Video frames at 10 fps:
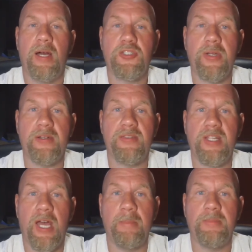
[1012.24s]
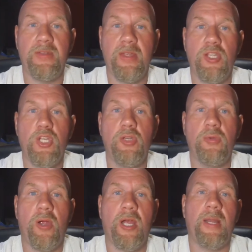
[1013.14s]
trigger stops,
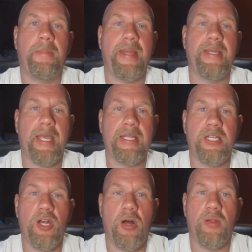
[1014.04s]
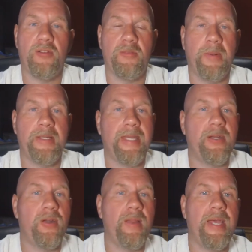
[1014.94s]
you are going to pay $90. But they
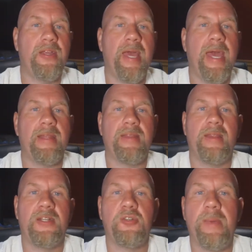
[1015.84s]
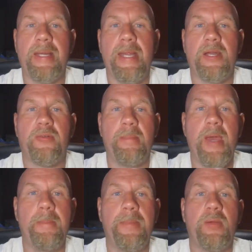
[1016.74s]
don't allow you to add the electromagnetic
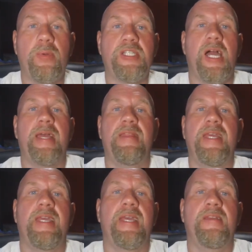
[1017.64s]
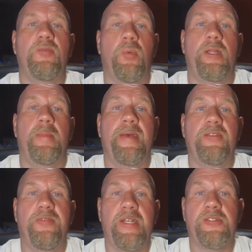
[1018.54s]
remapping, which I think is one of the
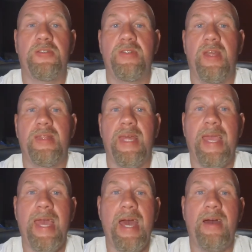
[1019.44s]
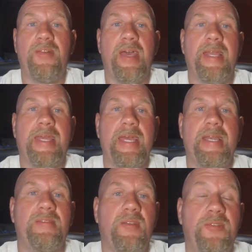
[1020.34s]
best features that they have. And
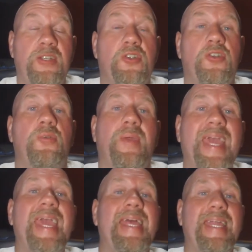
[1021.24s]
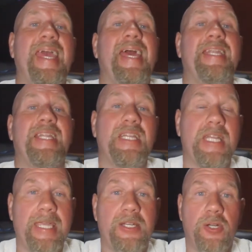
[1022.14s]
again, it's a feature you can't add
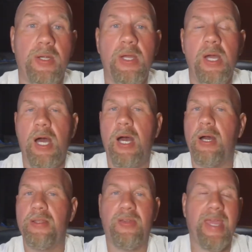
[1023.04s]
later. You